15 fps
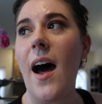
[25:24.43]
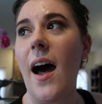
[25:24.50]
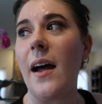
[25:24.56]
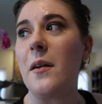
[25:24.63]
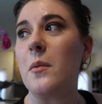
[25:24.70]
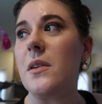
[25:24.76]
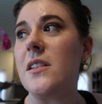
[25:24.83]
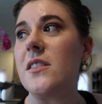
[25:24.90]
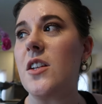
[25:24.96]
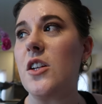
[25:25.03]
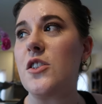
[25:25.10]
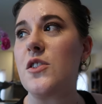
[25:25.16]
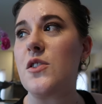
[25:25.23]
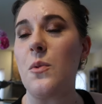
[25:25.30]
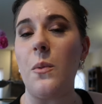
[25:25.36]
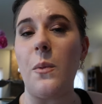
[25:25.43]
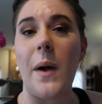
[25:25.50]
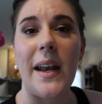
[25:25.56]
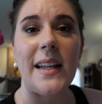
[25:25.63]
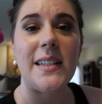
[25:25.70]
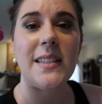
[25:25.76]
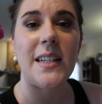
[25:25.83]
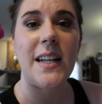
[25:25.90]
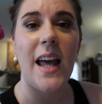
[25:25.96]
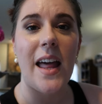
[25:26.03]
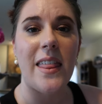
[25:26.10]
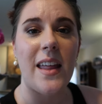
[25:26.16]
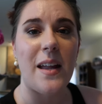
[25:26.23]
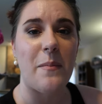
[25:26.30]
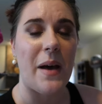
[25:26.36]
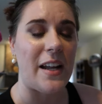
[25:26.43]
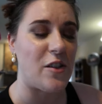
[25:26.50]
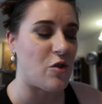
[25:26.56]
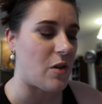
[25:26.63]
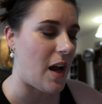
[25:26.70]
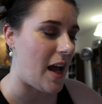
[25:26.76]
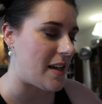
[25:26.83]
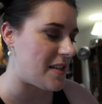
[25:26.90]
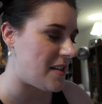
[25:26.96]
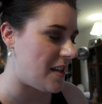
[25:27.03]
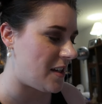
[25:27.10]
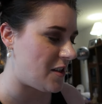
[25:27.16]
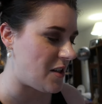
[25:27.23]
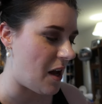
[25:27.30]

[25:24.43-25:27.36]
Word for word: I was sweating to death in my dress,